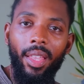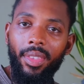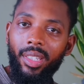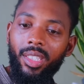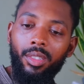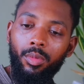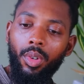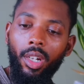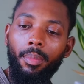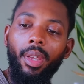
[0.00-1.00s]
this is
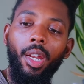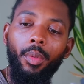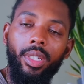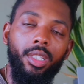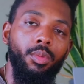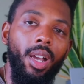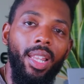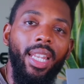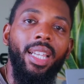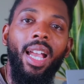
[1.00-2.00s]
one of the main reasons why a
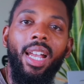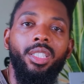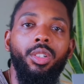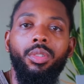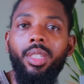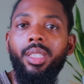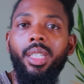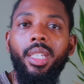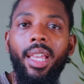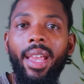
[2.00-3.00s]
lot of guys don't
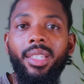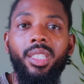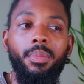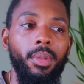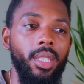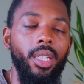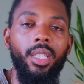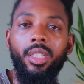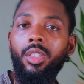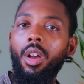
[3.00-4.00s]
succeed at
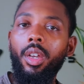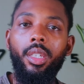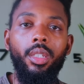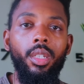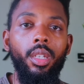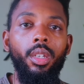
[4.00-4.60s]
speaking and talking